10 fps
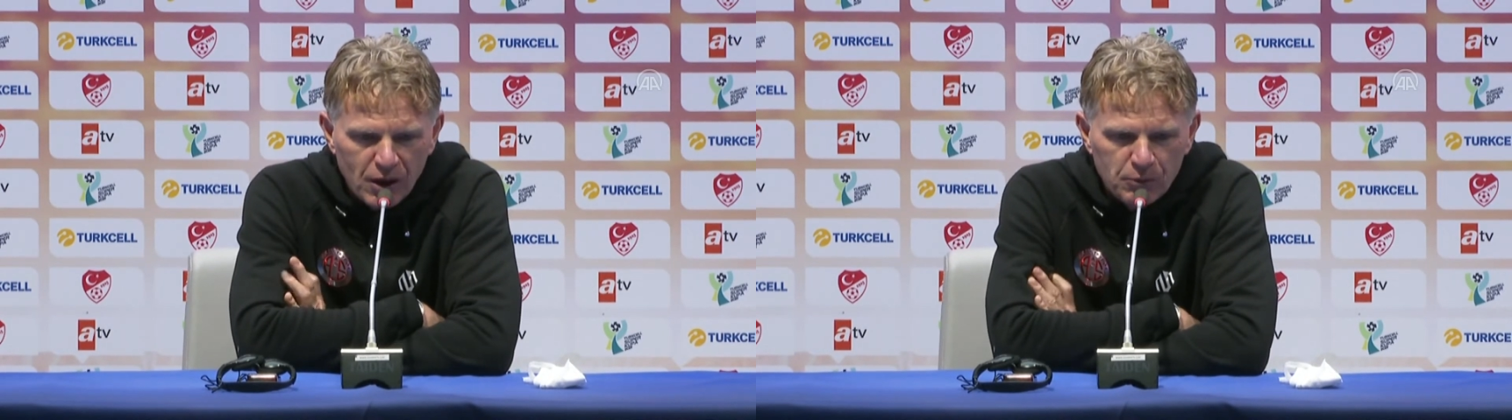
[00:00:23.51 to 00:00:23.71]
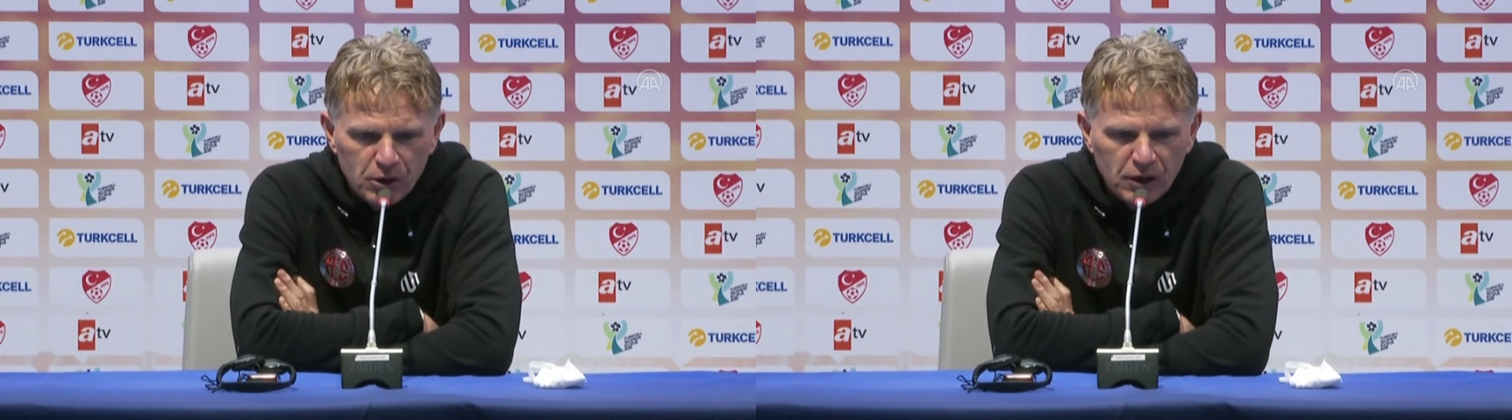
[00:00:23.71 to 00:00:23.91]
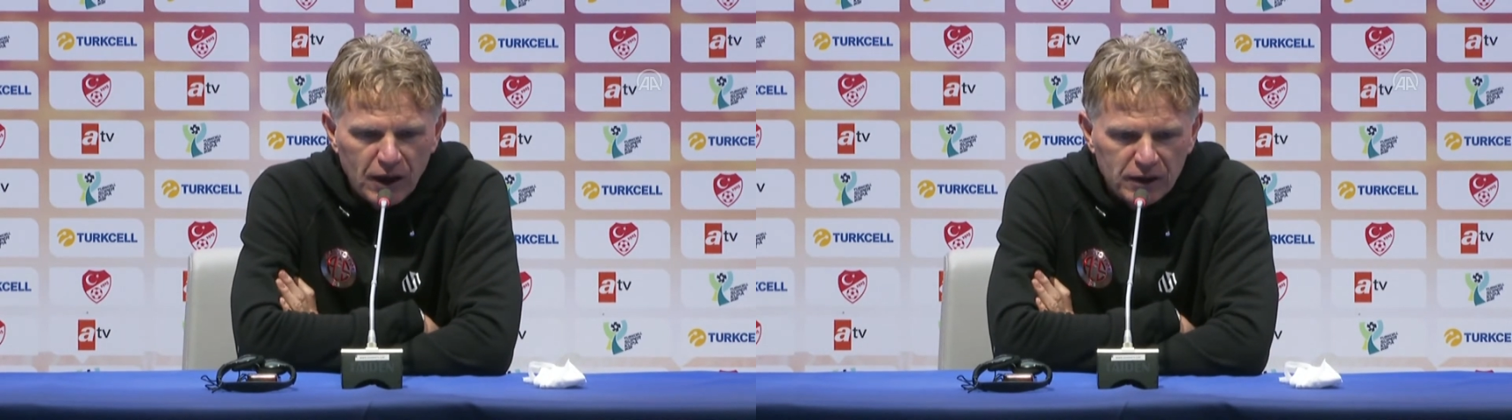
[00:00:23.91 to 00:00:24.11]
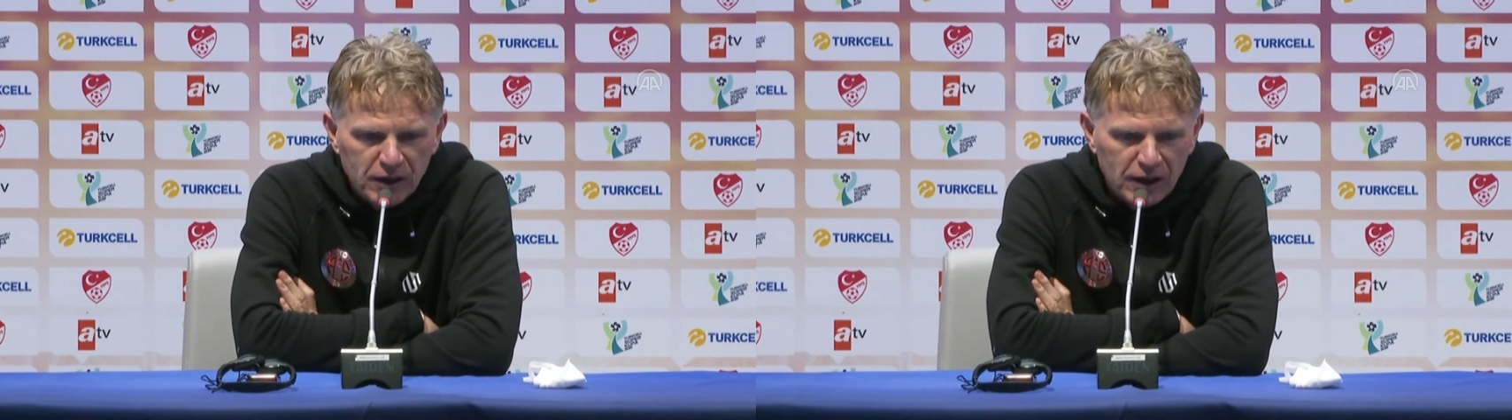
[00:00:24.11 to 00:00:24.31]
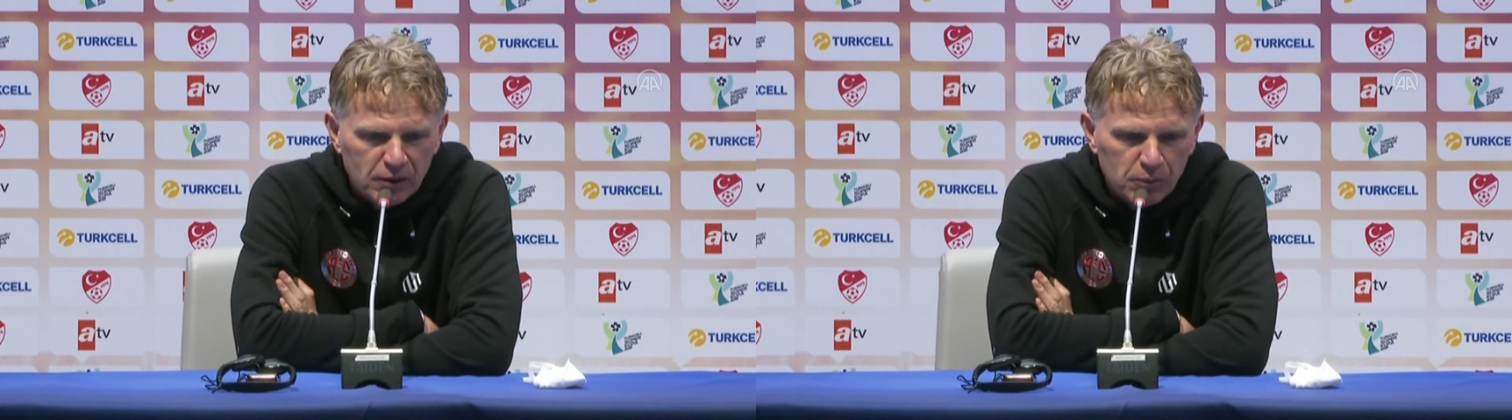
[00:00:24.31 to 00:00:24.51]
I'm not like
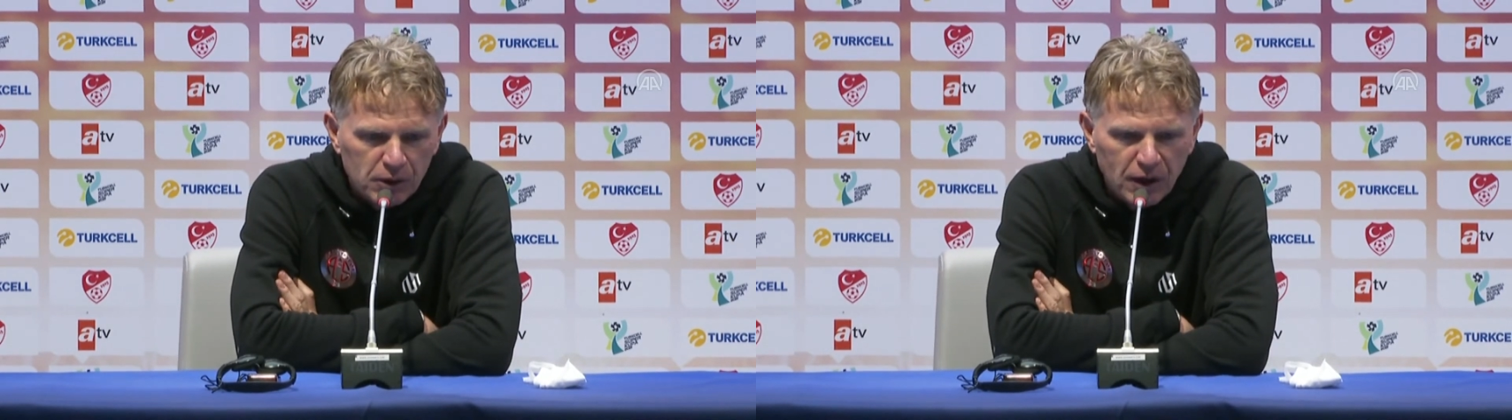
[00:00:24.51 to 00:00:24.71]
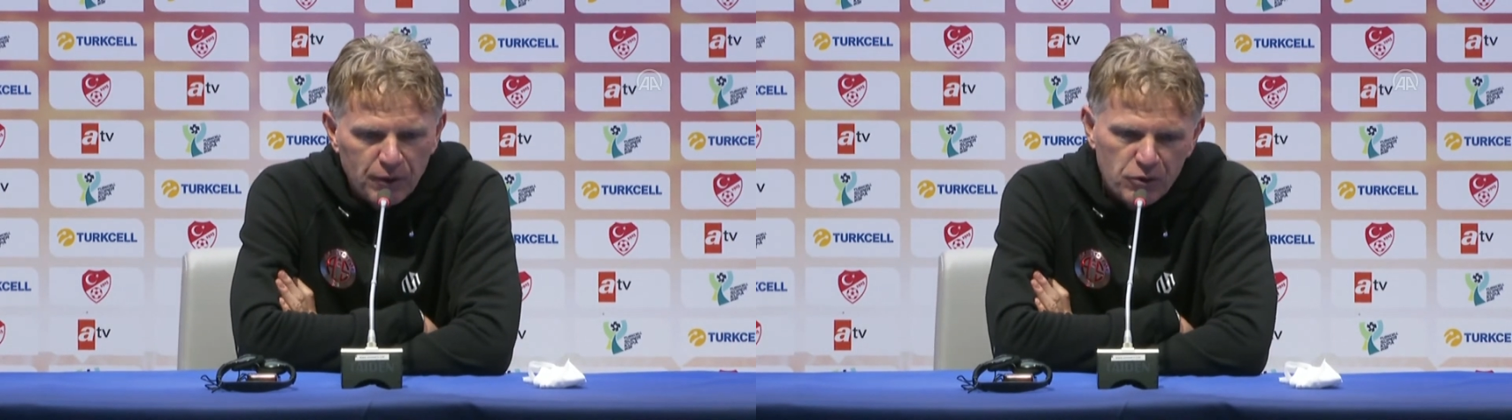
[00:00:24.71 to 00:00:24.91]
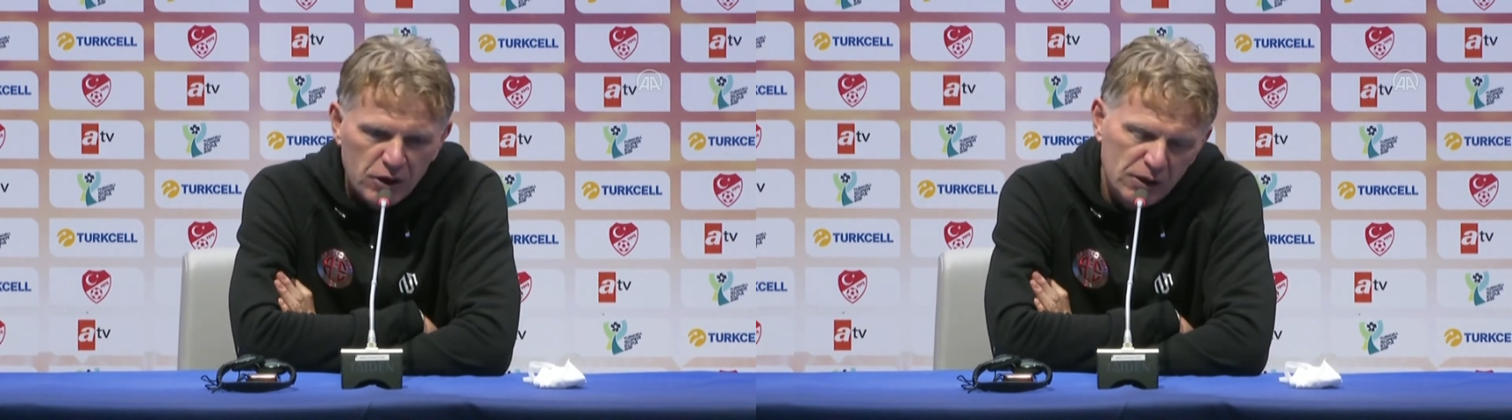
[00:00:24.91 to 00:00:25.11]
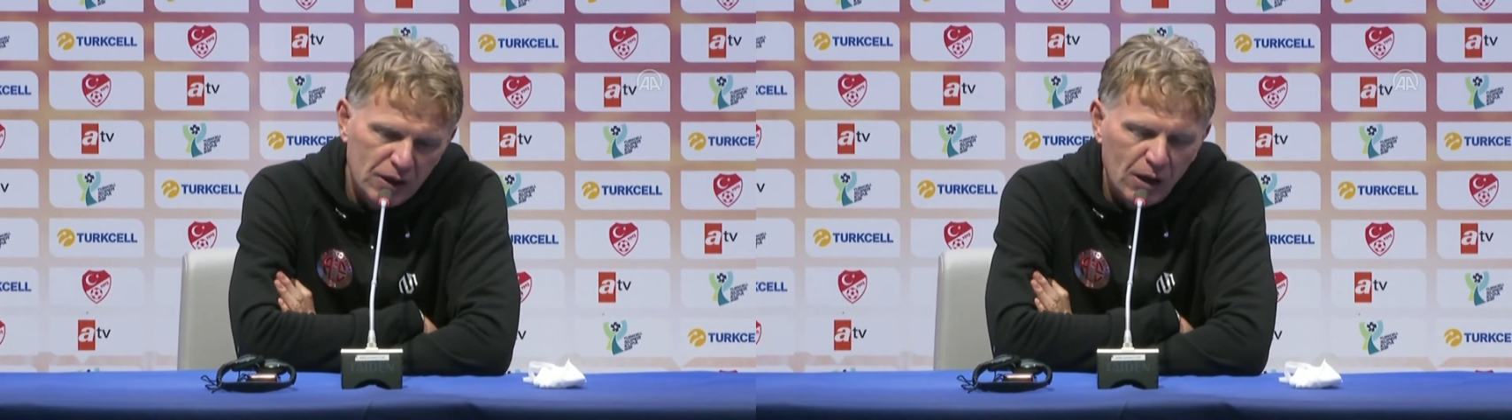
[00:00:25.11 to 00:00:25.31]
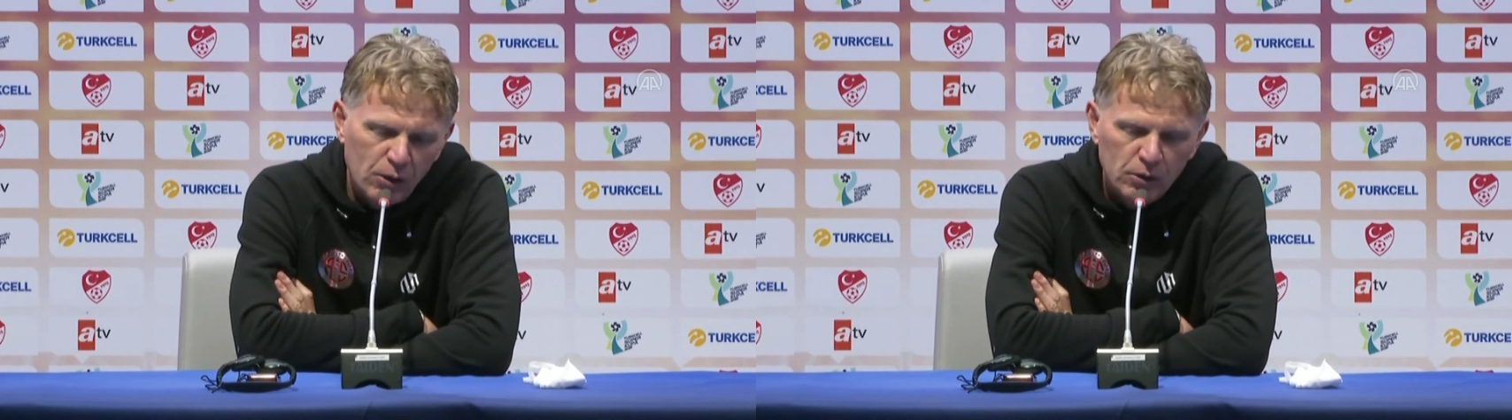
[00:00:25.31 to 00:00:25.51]
that, but I've seen
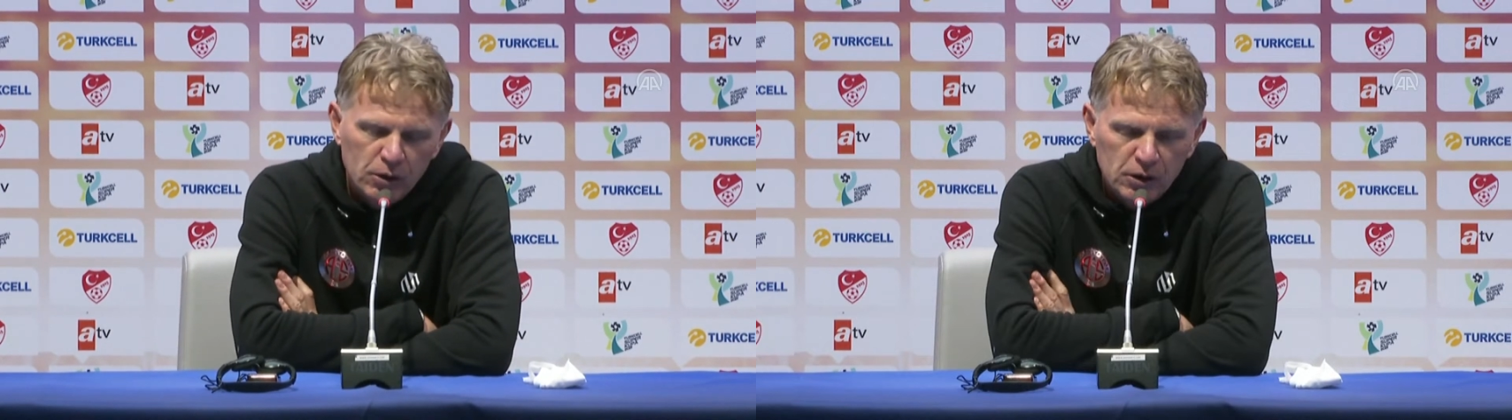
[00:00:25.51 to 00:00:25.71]
now